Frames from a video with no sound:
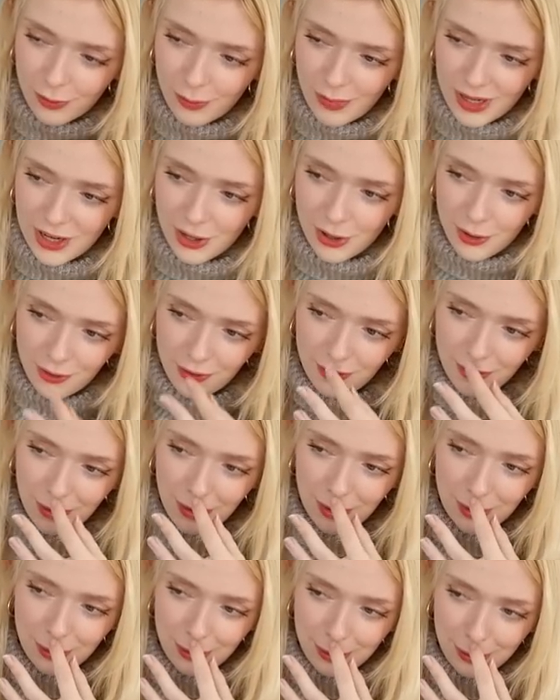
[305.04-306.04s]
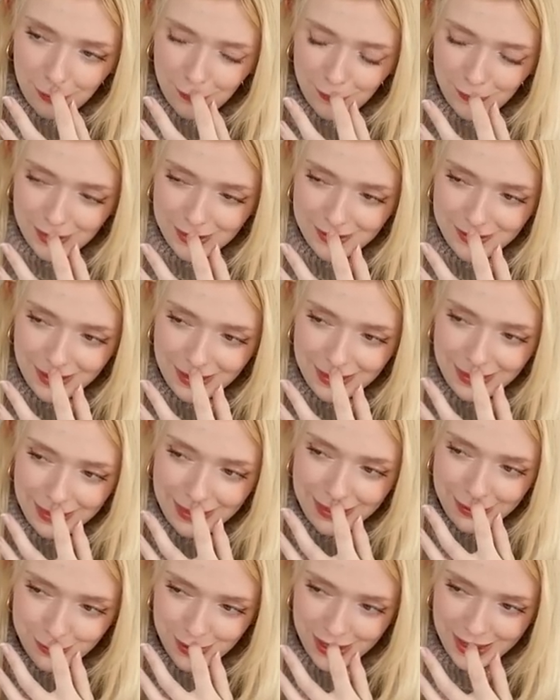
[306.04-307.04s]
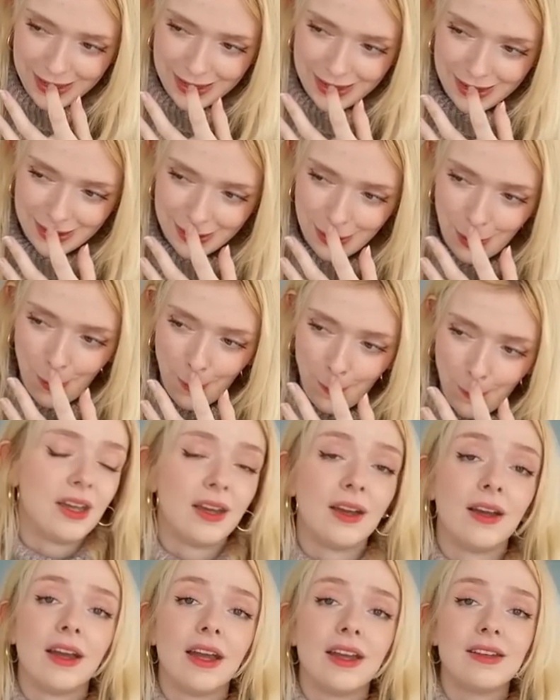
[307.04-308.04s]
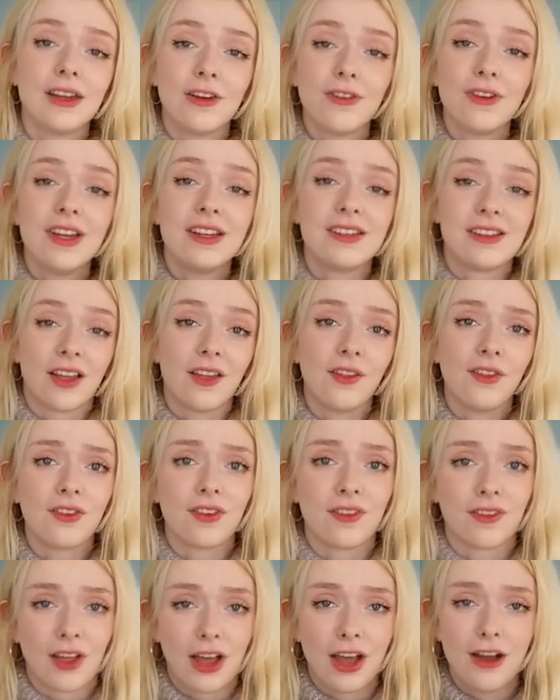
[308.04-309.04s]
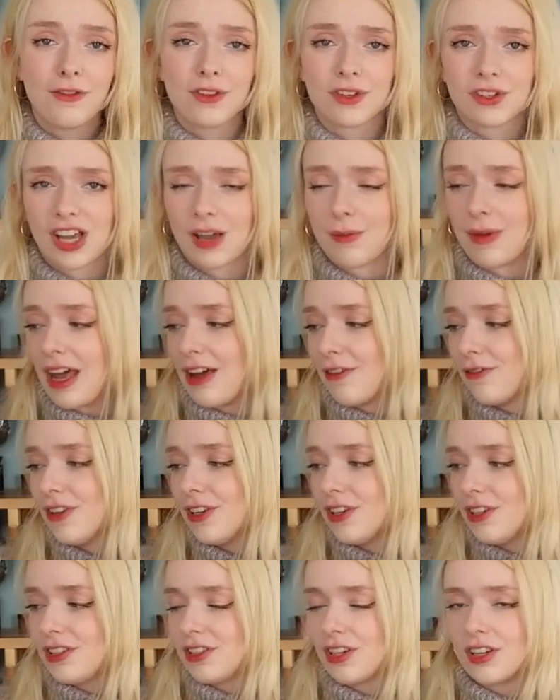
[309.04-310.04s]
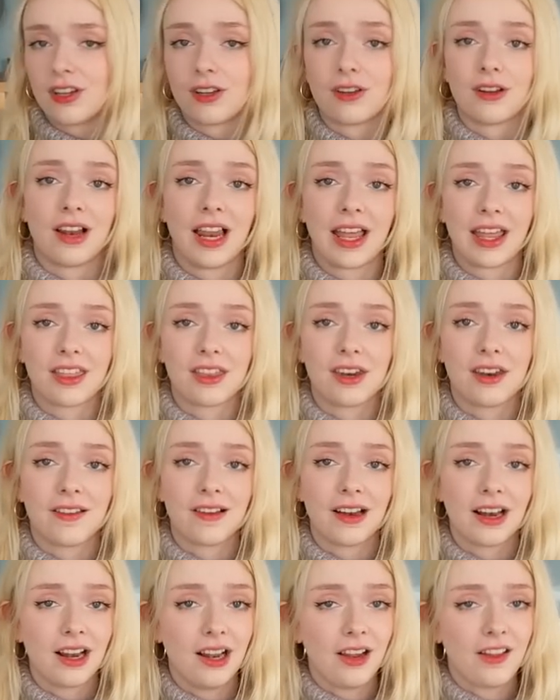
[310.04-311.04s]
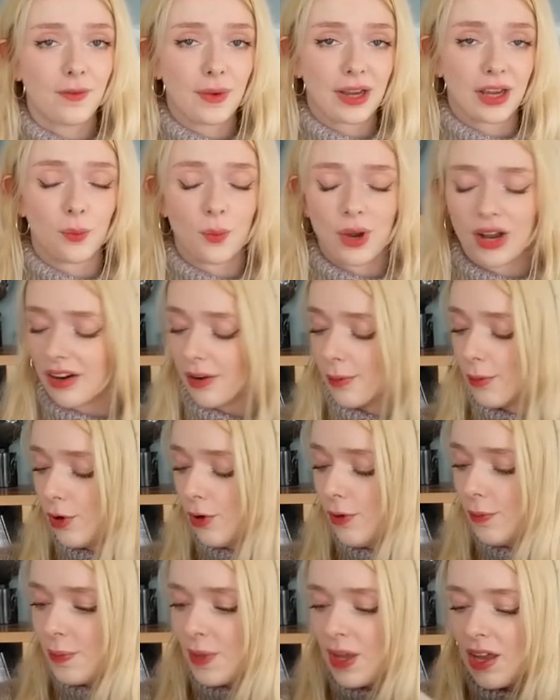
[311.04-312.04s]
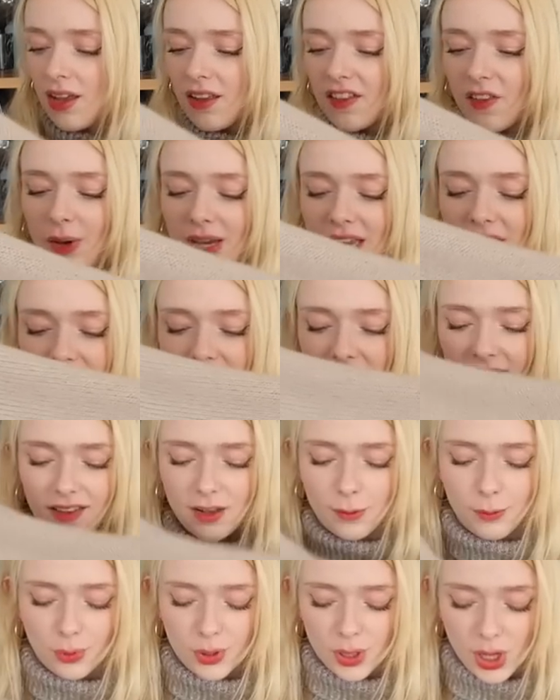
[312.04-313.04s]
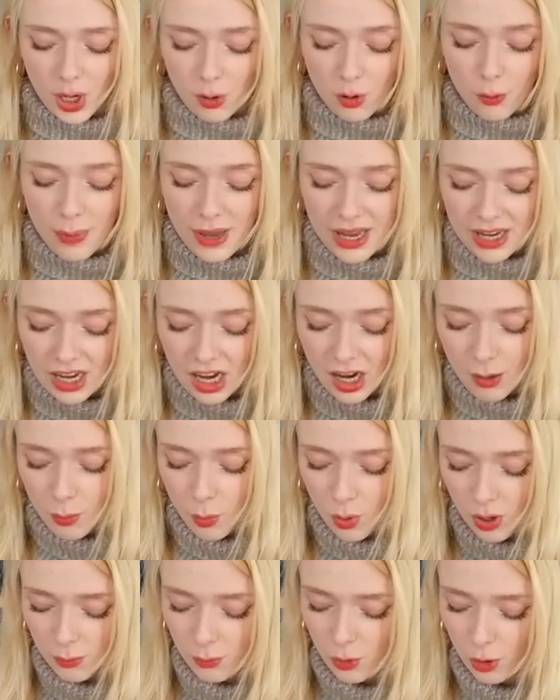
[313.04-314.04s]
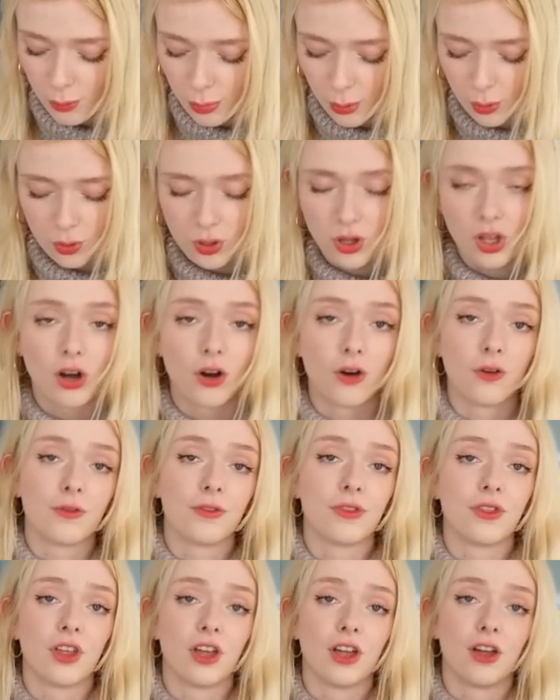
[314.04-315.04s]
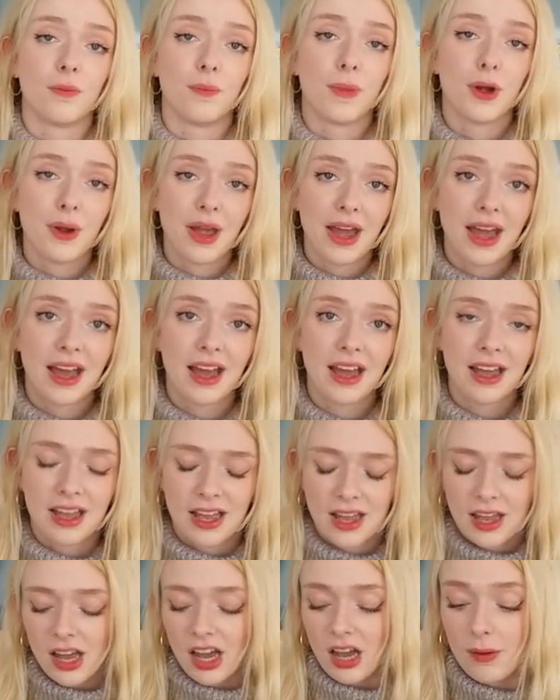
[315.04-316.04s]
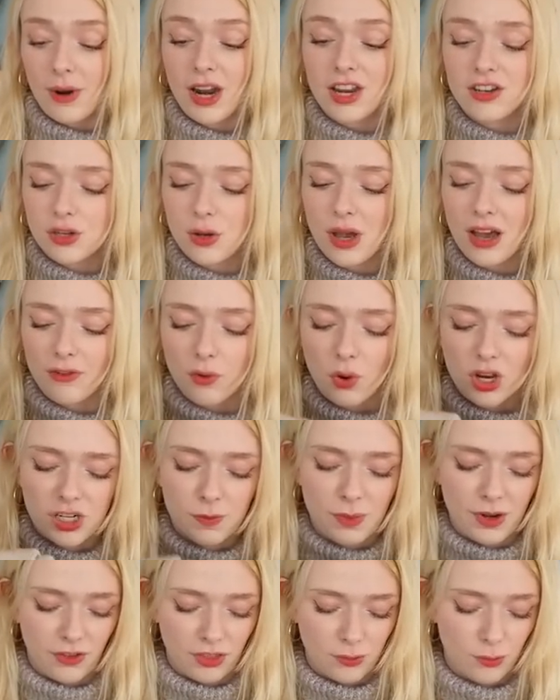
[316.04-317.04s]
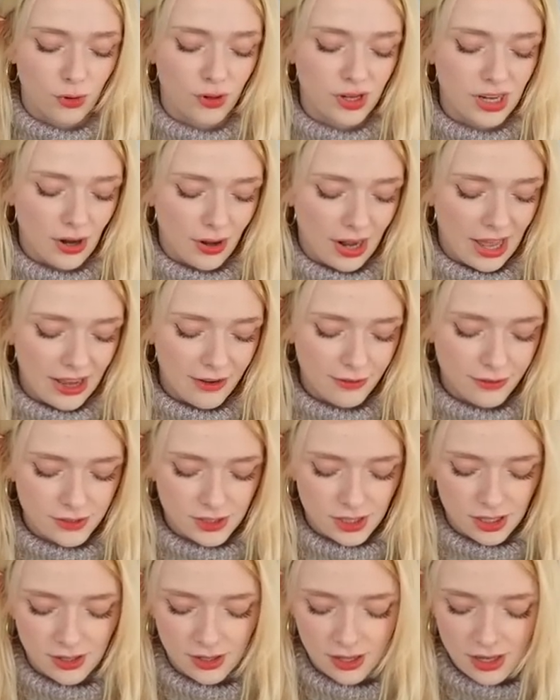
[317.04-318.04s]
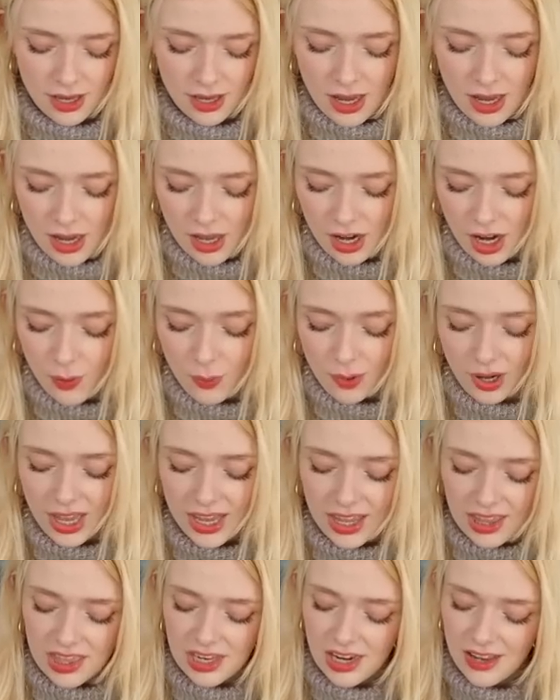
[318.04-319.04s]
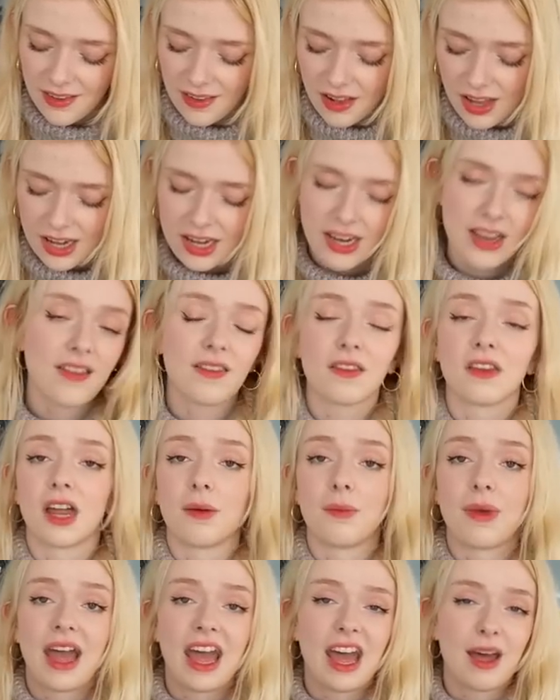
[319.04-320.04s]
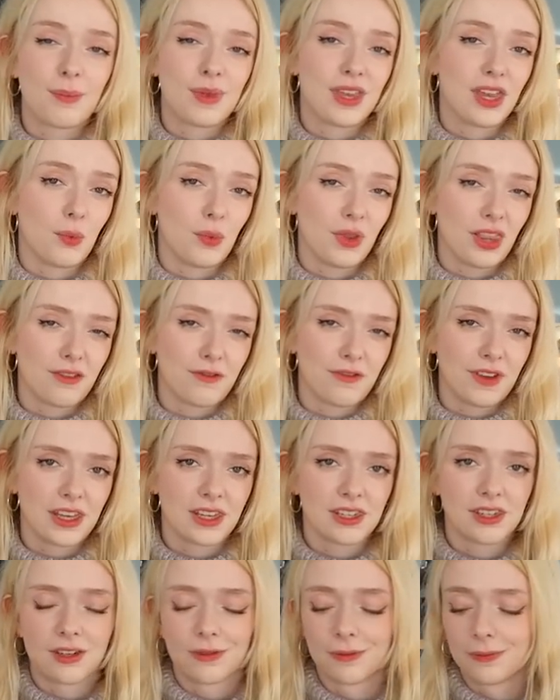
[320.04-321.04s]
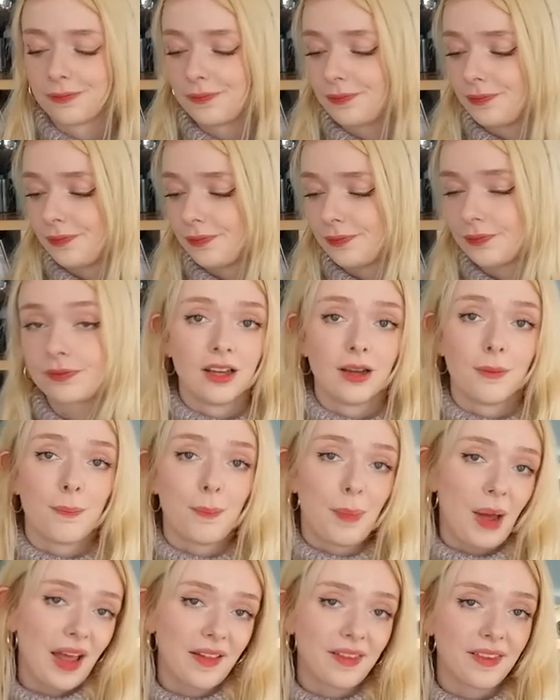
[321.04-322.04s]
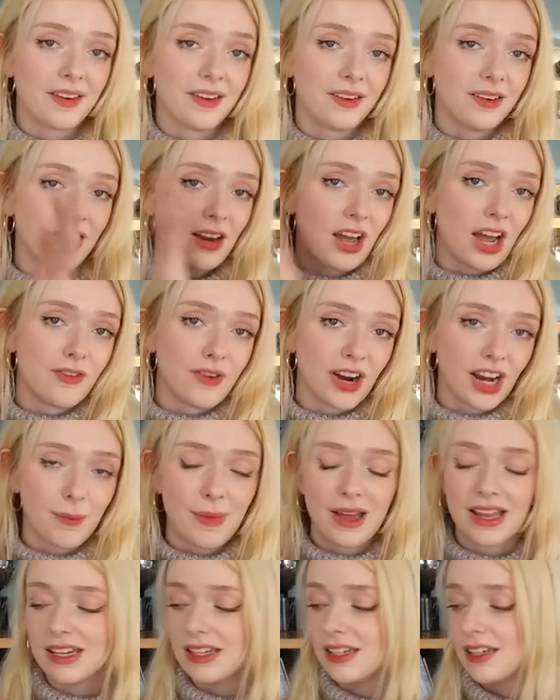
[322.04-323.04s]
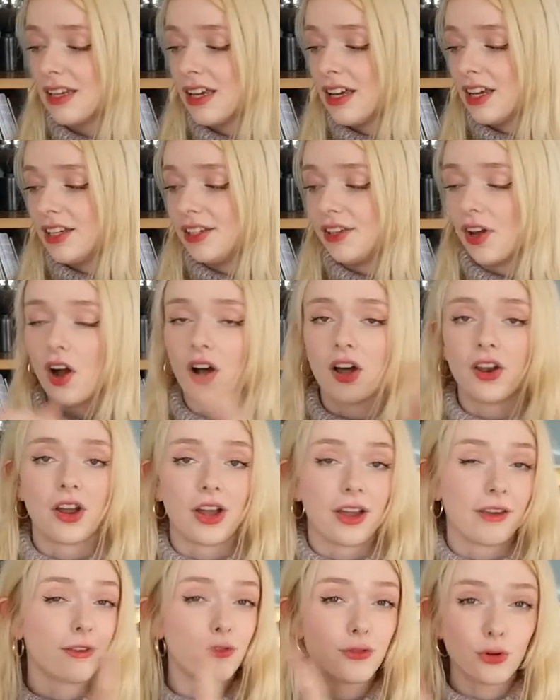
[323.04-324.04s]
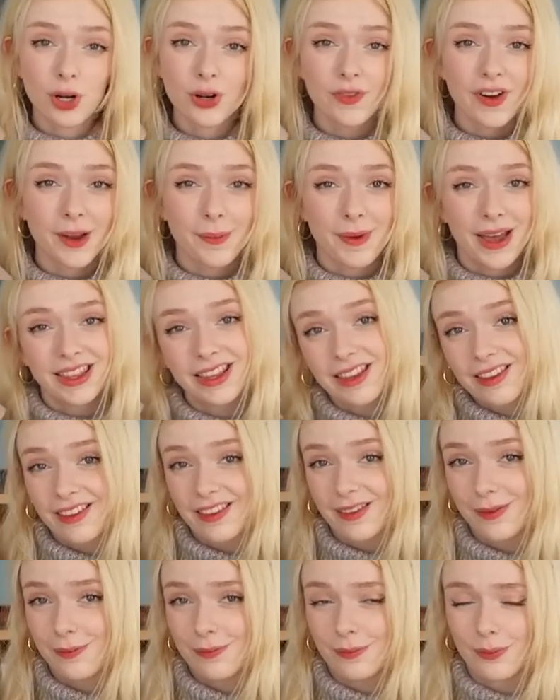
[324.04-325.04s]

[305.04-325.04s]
on my nose though, and it's really tickling me. It definitely does deserve the time and effort to lengthen this a little so I can wear it more. So I guess at some point I will pick up one more ball of the mohair. I do have quite a bit of the merino left. And I will lengthen it slightly so that I'm happier with the fit. Pattern, I recommend. Yarn, I strongly recommend. This is